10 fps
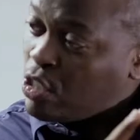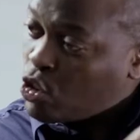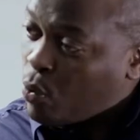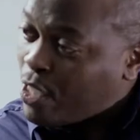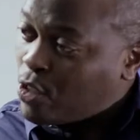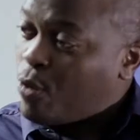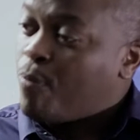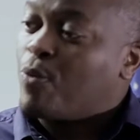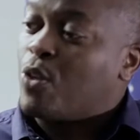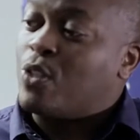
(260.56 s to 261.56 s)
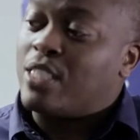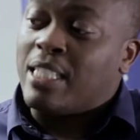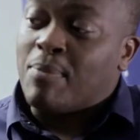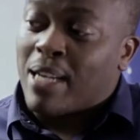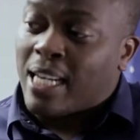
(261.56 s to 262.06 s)
Soweto, we
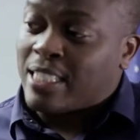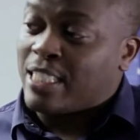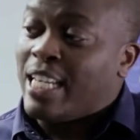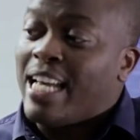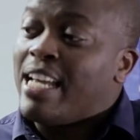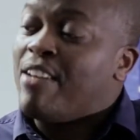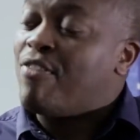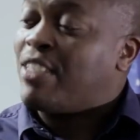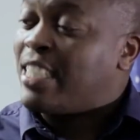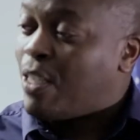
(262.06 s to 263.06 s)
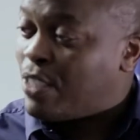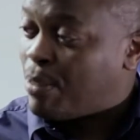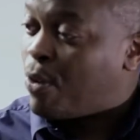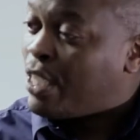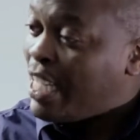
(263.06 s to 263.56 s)
see in Mlazi. Every
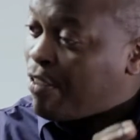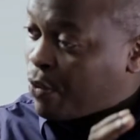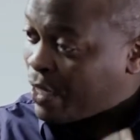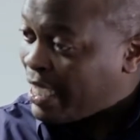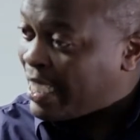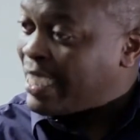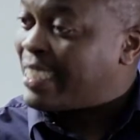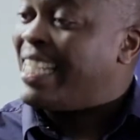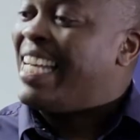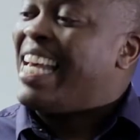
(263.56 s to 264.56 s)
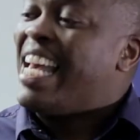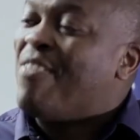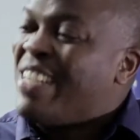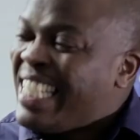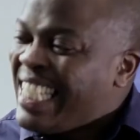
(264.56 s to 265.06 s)
township, every rural areas
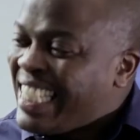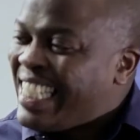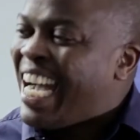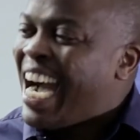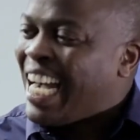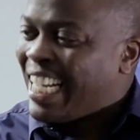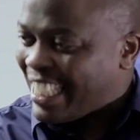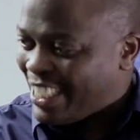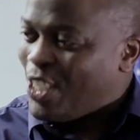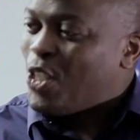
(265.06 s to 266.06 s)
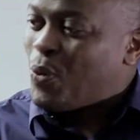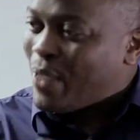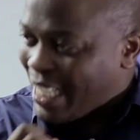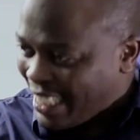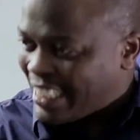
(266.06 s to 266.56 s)
have a need, they are hungry to
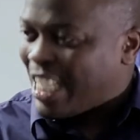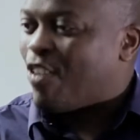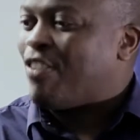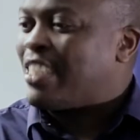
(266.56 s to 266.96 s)
get this kind of a